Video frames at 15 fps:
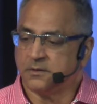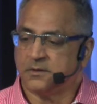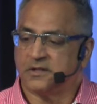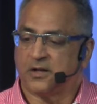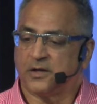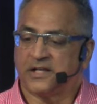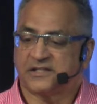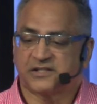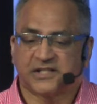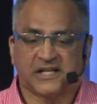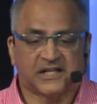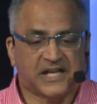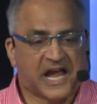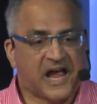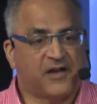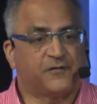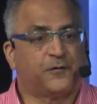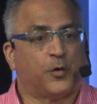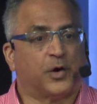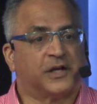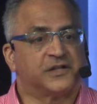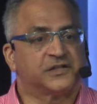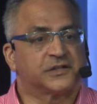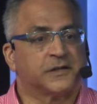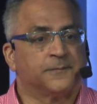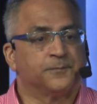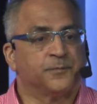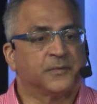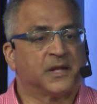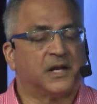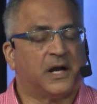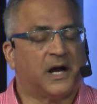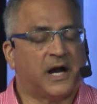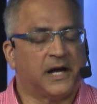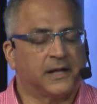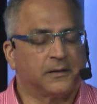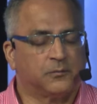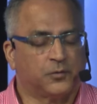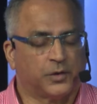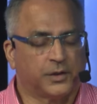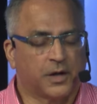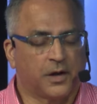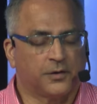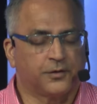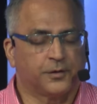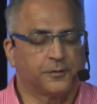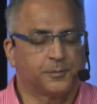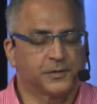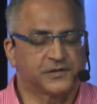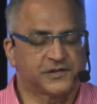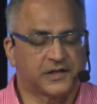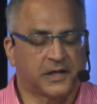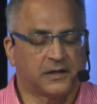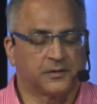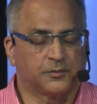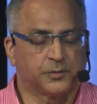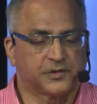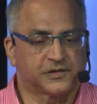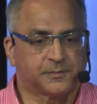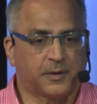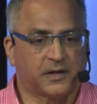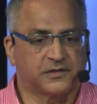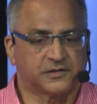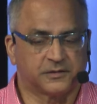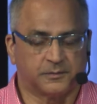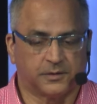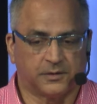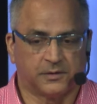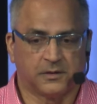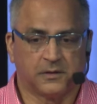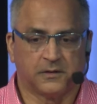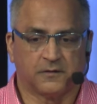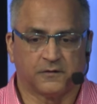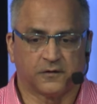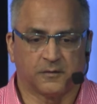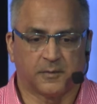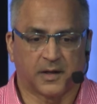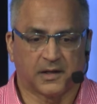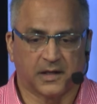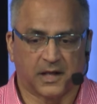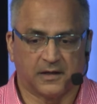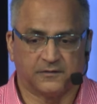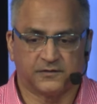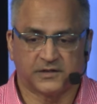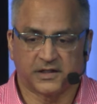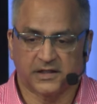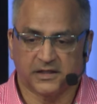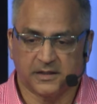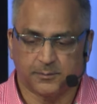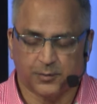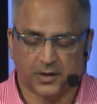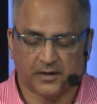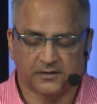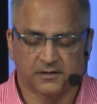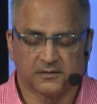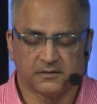Now let's say it half voice I am 100% responsible for my life. Take a deep breath.